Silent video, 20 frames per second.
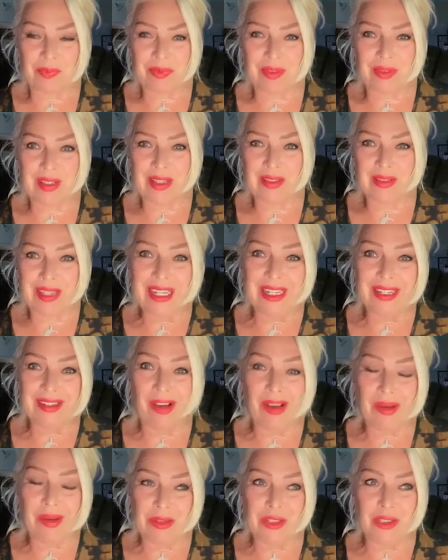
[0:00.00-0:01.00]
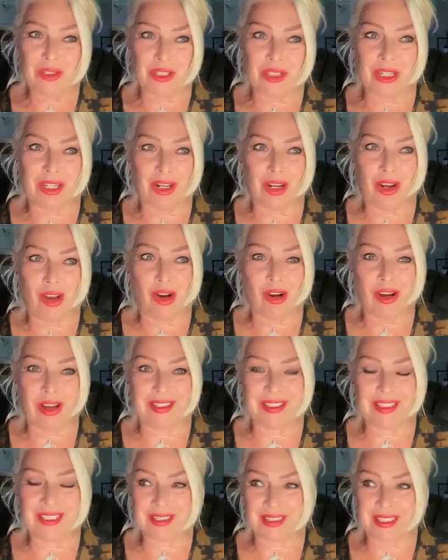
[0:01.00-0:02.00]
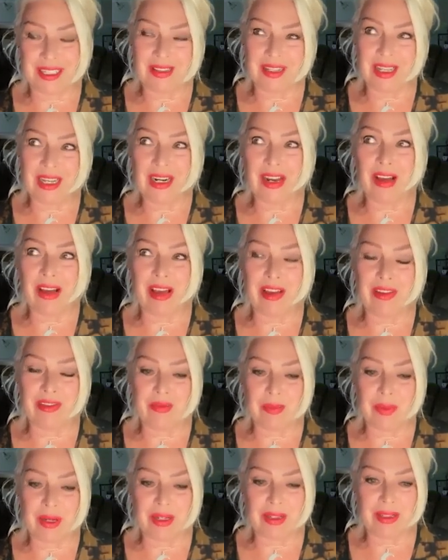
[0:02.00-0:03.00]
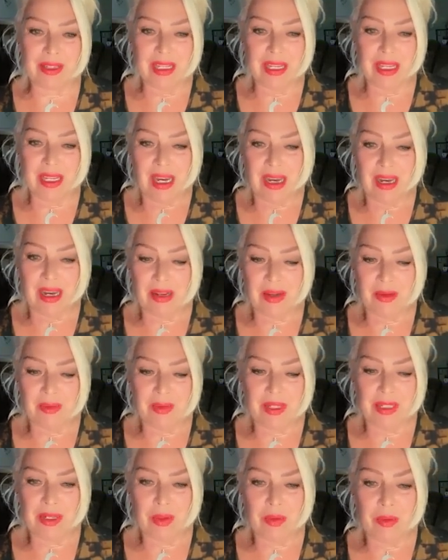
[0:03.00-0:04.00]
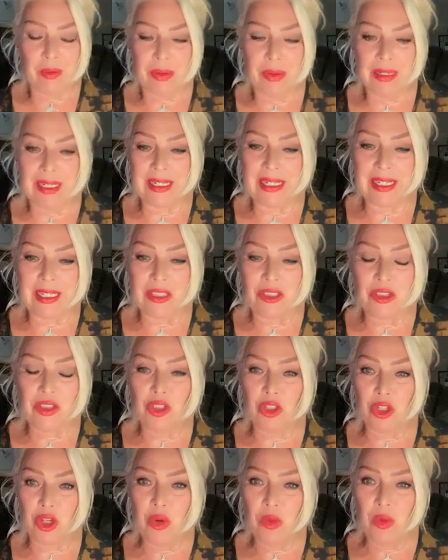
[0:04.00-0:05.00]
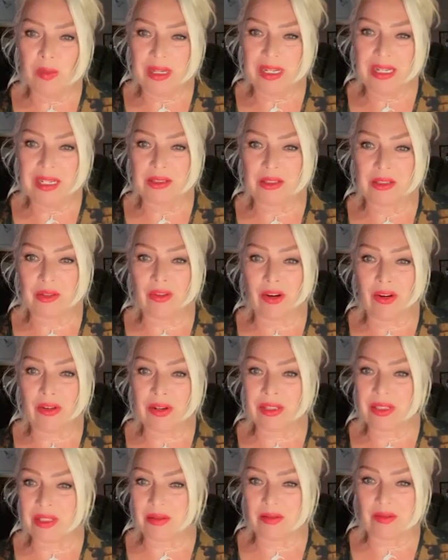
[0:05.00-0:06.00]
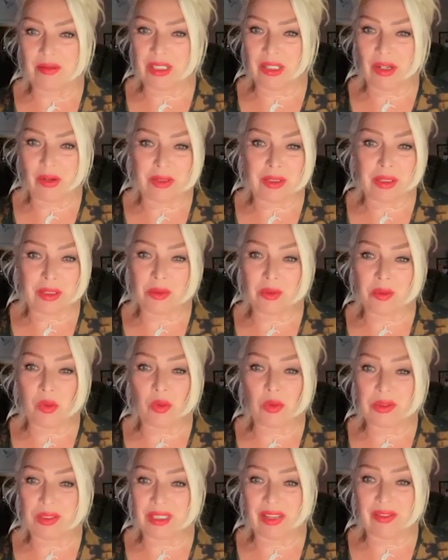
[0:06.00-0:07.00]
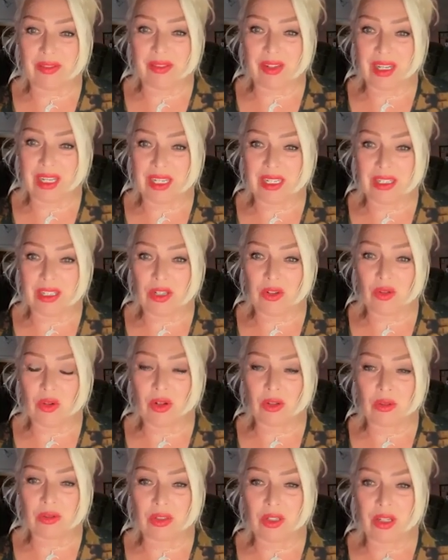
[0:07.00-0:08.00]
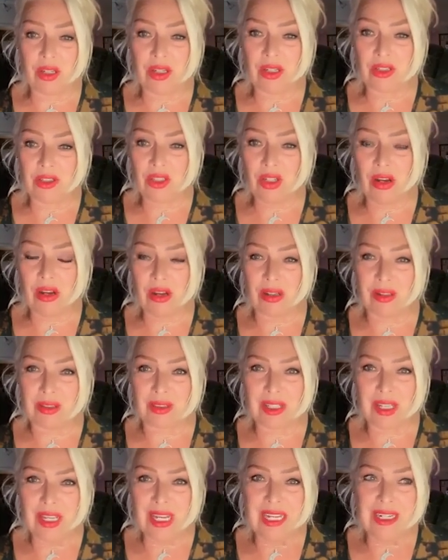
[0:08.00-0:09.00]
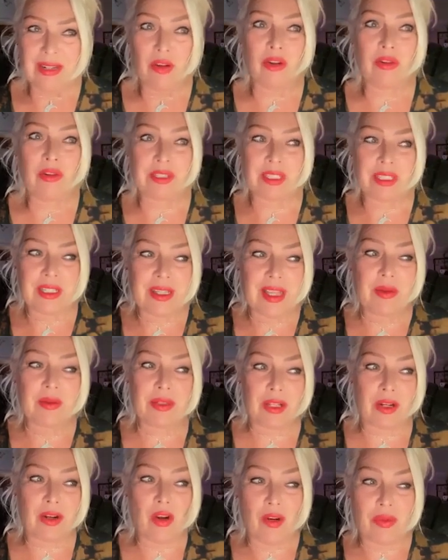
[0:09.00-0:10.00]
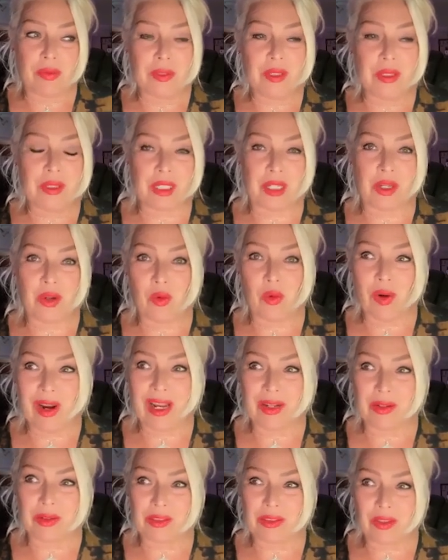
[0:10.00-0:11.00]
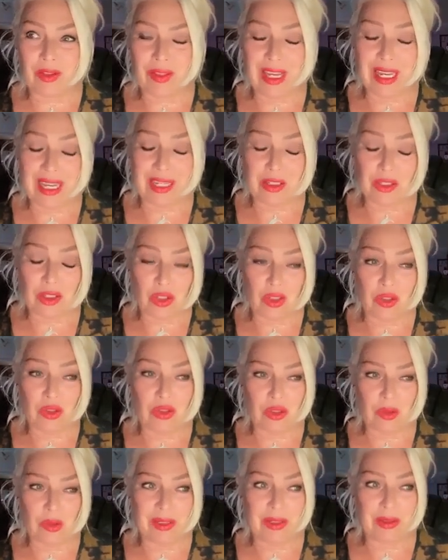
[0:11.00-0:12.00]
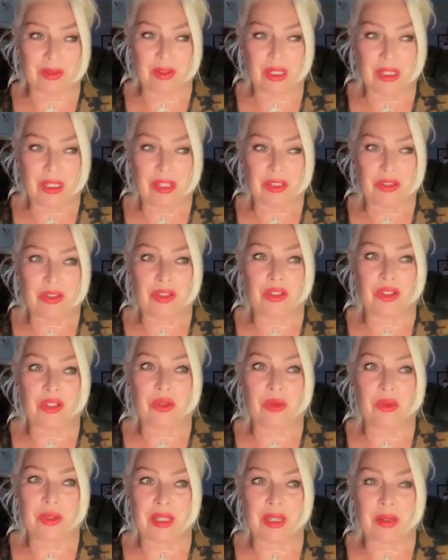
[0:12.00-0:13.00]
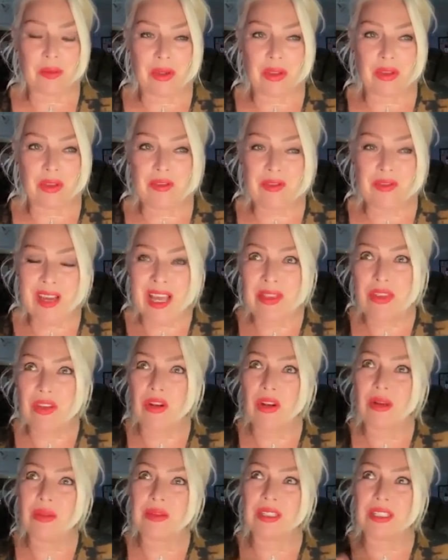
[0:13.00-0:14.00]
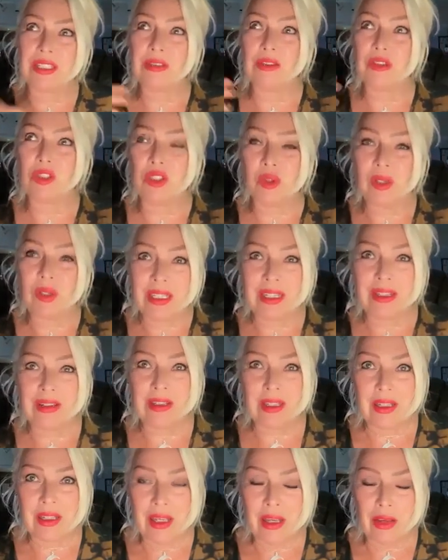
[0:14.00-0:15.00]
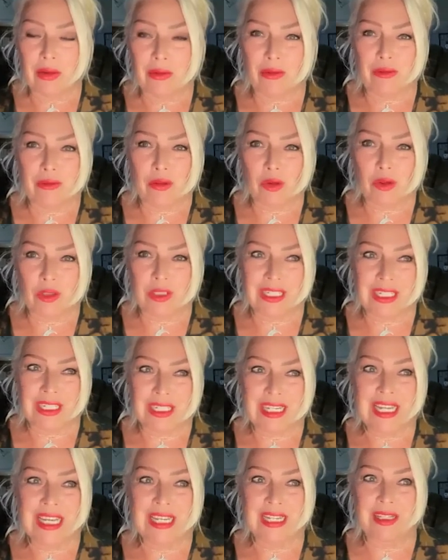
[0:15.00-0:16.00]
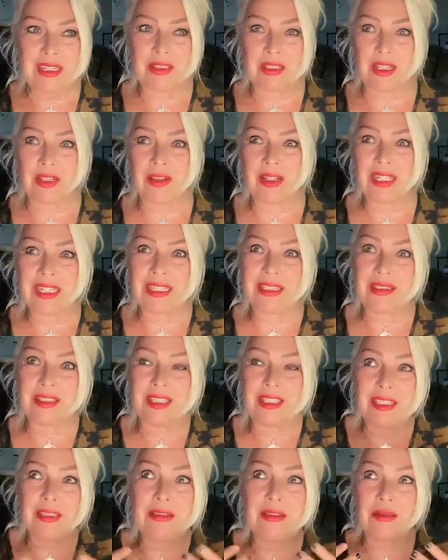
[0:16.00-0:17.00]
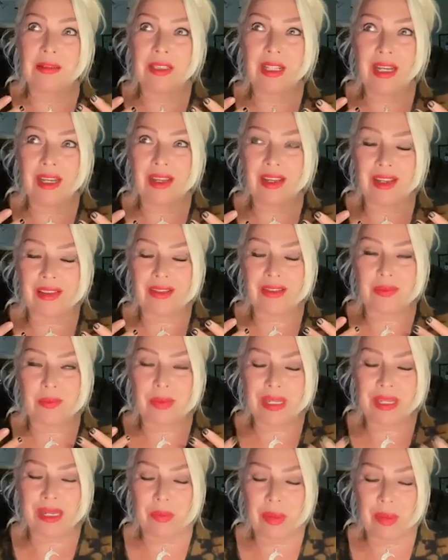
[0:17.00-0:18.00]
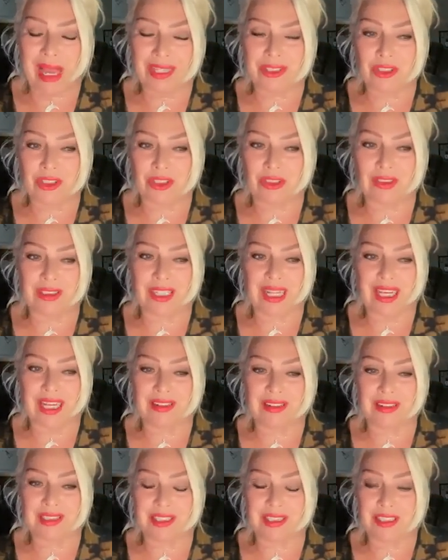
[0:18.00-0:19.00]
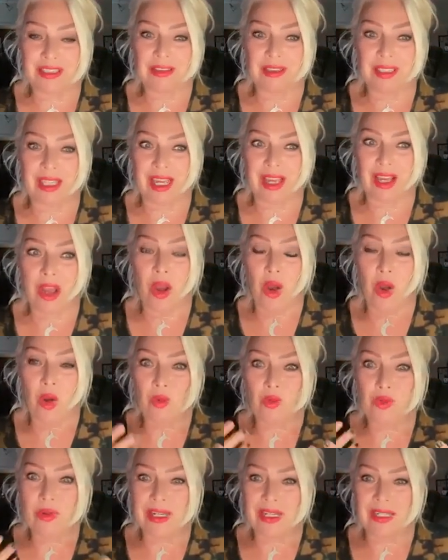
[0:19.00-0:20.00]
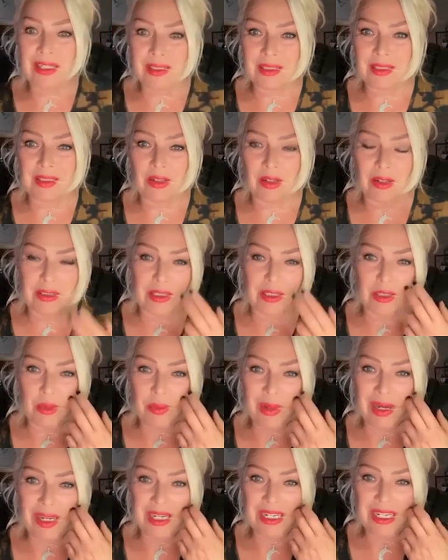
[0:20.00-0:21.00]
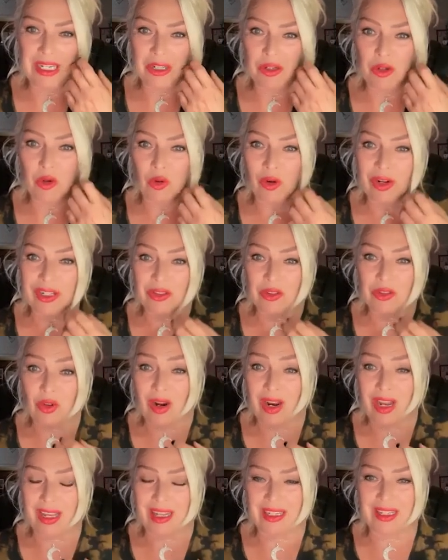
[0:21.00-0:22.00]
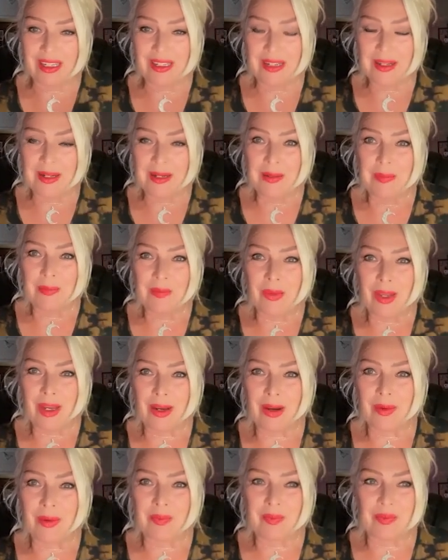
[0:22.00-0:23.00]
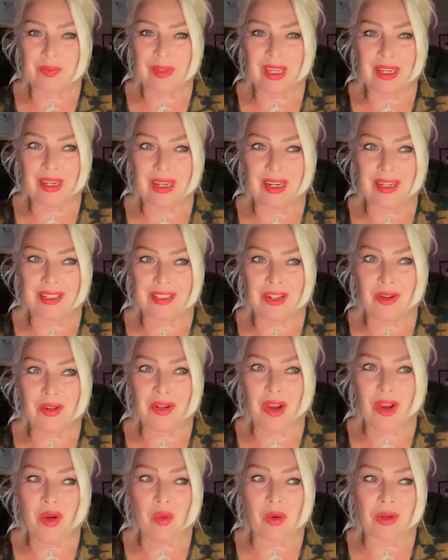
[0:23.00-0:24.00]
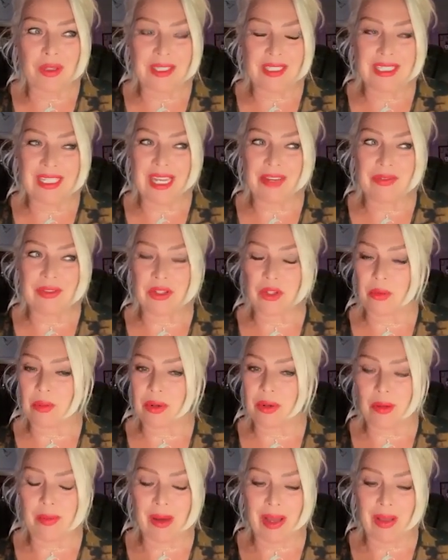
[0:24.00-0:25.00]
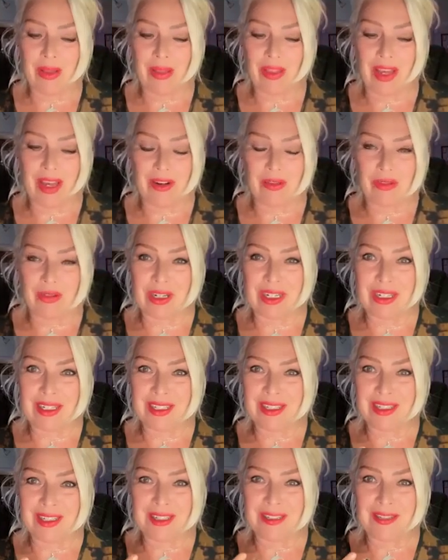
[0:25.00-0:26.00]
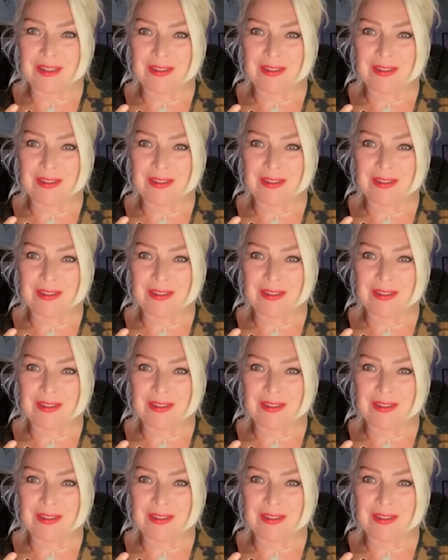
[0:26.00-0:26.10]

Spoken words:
They like music a lot and it's in their life, but it completely consumed me as as a small 7, 8 year old child. Now, obviously, there was a lot of music around, so that had a huge amount to do with it. But the fact that I was still doing it for 40 years and that it's still the big passion and I still get really excited about hearing a great track, I don't know what's inevitable about that, really.